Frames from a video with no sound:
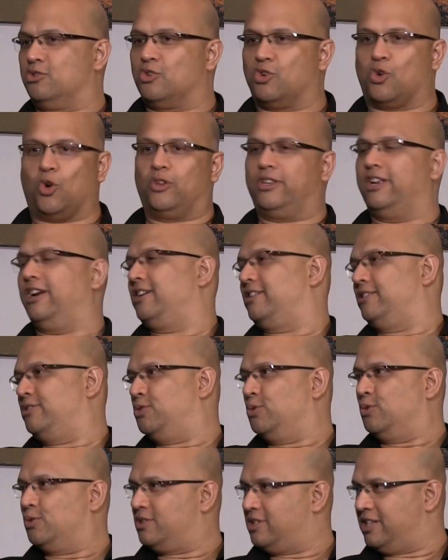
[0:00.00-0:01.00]
go there
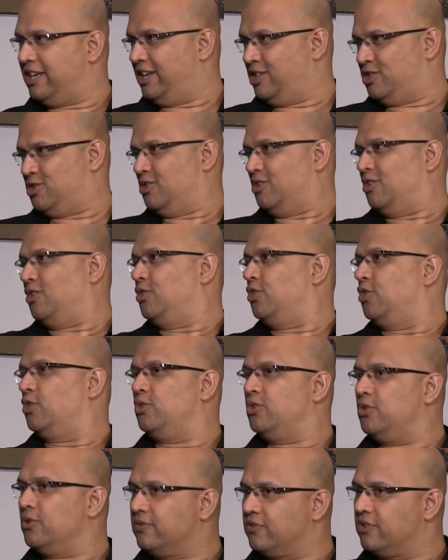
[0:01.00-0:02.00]
to teach,
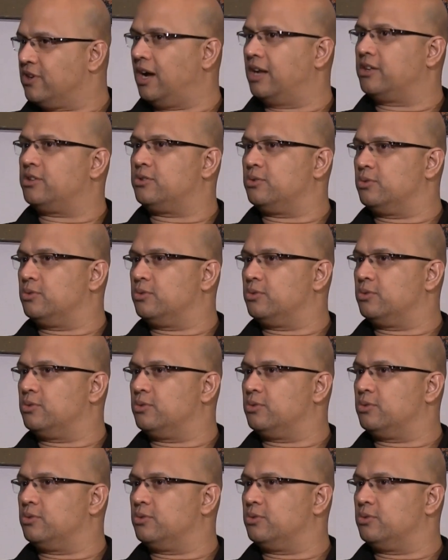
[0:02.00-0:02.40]
you've got